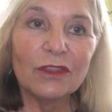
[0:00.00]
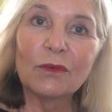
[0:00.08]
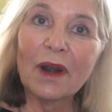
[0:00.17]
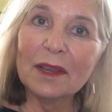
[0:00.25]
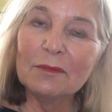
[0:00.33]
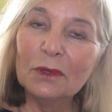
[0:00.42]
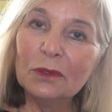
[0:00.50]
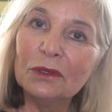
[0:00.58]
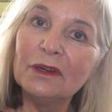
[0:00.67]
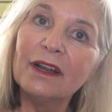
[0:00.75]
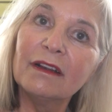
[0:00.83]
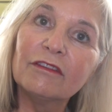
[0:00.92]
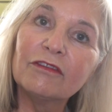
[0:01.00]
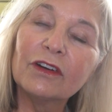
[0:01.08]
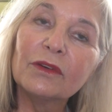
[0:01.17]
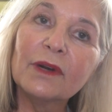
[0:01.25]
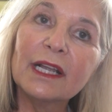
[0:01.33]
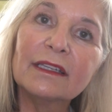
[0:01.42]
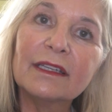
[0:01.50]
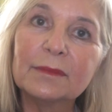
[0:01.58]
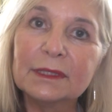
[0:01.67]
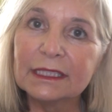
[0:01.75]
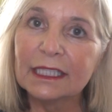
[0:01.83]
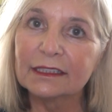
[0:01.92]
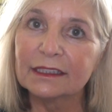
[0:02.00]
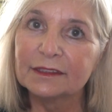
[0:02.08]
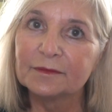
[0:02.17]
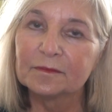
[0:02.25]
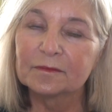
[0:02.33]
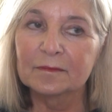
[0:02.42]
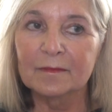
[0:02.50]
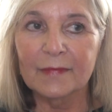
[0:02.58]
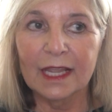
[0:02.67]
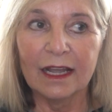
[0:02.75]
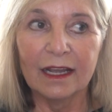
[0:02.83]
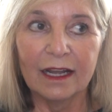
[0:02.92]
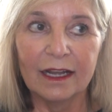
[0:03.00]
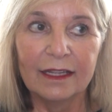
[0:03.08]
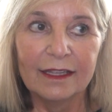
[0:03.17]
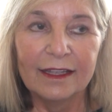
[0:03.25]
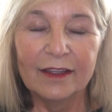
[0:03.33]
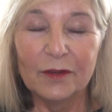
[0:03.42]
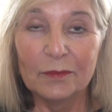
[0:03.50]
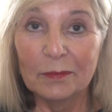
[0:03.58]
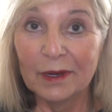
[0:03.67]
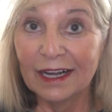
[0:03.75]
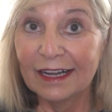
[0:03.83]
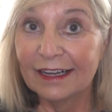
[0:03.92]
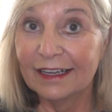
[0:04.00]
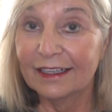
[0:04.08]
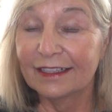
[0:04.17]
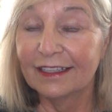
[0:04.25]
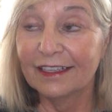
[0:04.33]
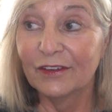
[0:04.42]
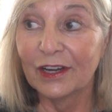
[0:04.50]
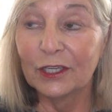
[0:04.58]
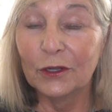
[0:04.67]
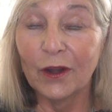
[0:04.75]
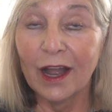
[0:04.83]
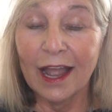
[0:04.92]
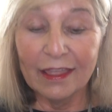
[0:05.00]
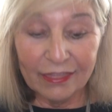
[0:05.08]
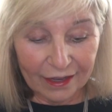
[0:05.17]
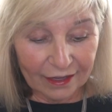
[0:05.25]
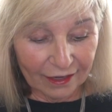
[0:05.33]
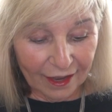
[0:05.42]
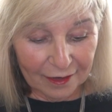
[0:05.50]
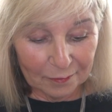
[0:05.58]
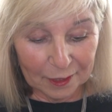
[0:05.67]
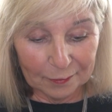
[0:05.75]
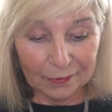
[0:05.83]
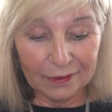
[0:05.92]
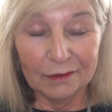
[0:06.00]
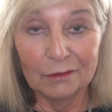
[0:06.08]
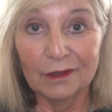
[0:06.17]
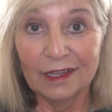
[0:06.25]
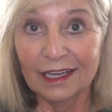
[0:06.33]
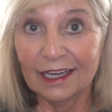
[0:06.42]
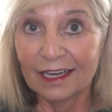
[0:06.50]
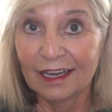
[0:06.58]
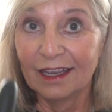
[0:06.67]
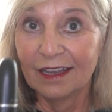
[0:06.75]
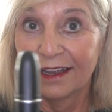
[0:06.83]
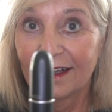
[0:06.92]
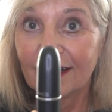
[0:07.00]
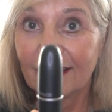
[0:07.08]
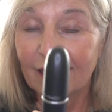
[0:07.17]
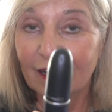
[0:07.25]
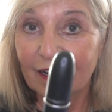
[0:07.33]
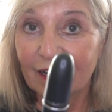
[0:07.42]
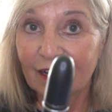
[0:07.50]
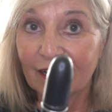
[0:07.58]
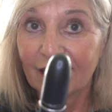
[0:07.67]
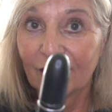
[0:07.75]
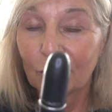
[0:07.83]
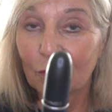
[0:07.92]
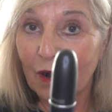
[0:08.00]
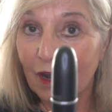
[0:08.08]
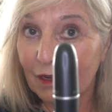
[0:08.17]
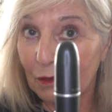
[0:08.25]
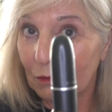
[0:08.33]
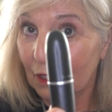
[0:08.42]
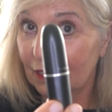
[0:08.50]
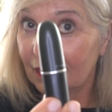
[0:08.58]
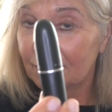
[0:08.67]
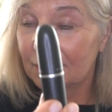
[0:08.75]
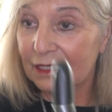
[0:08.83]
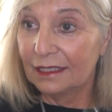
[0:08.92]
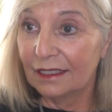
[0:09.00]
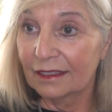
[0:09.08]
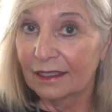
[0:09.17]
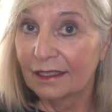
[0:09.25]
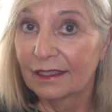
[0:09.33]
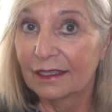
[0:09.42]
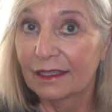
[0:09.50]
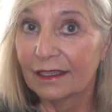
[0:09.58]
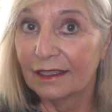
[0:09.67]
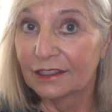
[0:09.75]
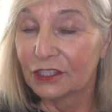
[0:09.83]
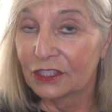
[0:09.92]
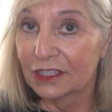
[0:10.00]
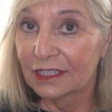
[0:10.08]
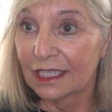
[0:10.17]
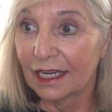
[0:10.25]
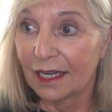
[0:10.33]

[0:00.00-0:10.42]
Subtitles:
the right mood for a red lipstick. But I think a lot of people can really rock a red lipstick. It just